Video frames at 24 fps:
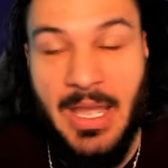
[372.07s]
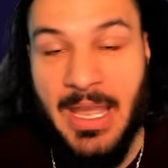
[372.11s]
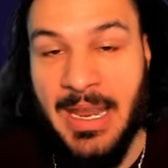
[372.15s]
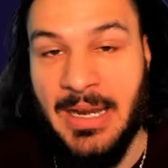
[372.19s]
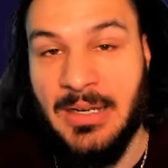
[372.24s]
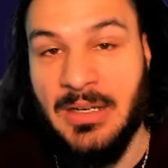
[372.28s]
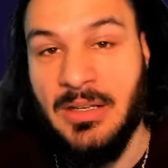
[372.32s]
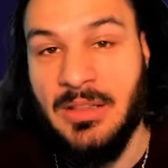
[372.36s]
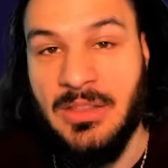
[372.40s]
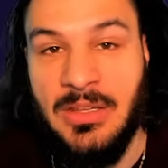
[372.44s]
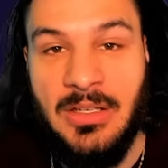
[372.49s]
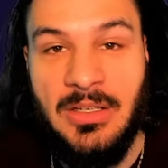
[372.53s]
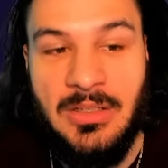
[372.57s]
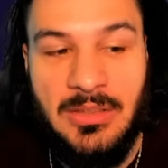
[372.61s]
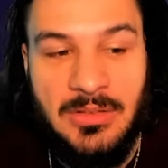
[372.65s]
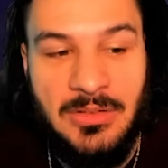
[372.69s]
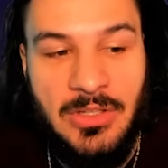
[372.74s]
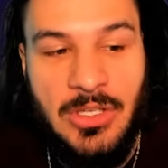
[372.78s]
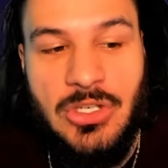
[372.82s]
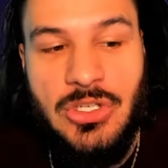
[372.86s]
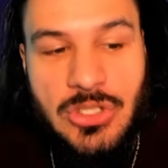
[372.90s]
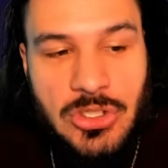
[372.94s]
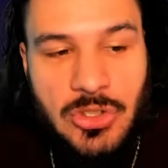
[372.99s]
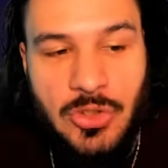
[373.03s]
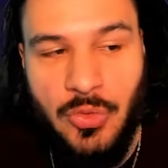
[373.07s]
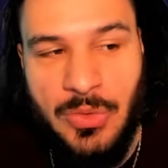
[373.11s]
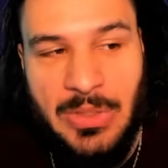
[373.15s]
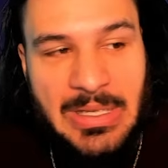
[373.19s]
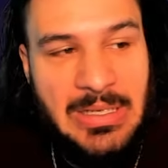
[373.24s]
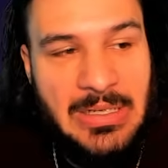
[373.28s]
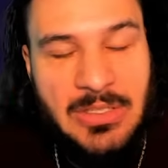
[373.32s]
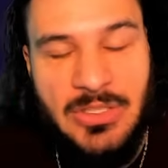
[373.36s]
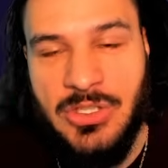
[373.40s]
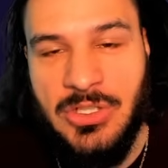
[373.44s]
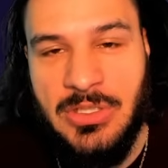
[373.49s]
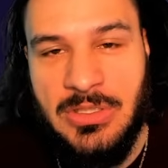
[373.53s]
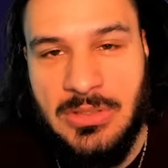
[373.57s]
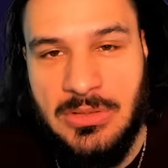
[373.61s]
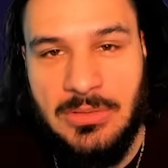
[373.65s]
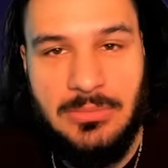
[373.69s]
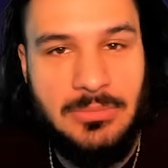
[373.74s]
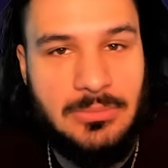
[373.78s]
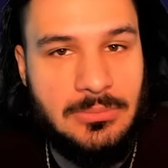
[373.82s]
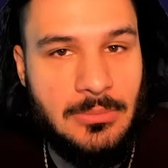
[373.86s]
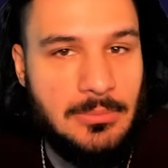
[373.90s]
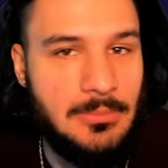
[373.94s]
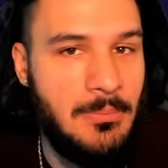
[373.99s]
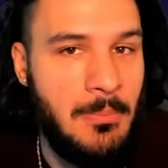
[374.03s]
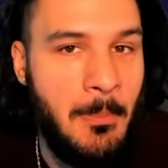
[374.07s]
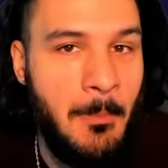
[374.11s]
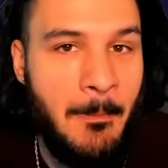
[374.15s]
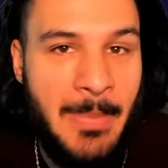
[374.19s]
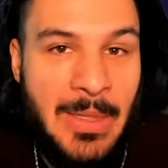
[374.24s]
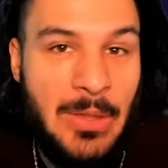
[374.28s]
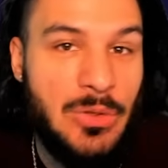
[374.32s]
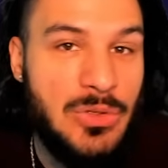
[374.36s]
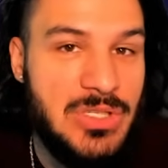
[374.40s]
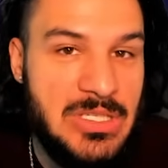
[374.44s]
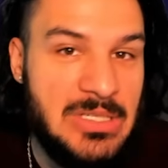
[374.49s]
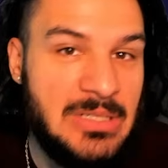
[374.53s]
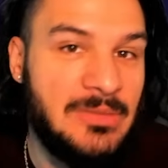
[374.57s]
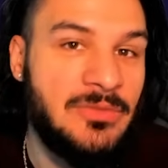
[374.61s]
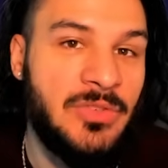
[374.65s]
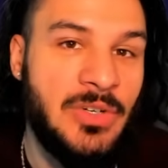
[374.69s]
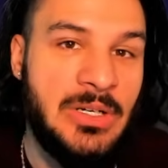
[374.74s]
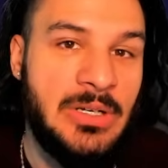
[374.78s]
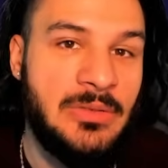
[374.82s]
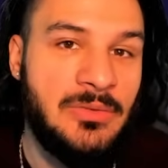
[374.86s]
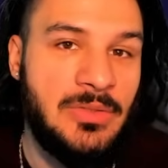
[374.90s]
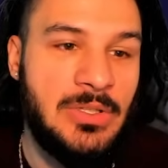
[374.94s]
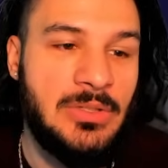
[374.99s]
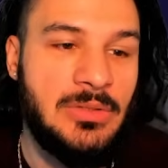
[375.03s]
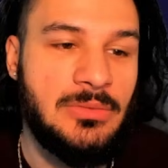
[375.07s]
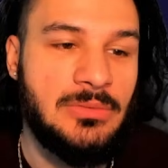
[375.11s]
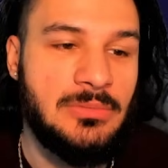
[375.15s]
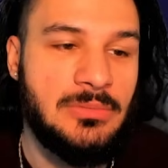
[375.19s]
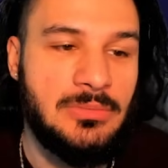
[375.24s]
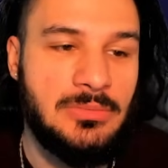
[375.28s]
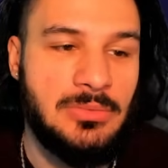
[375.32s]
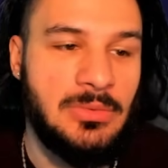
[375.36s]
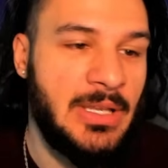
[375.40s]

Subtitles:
and the screen just melts in front of you.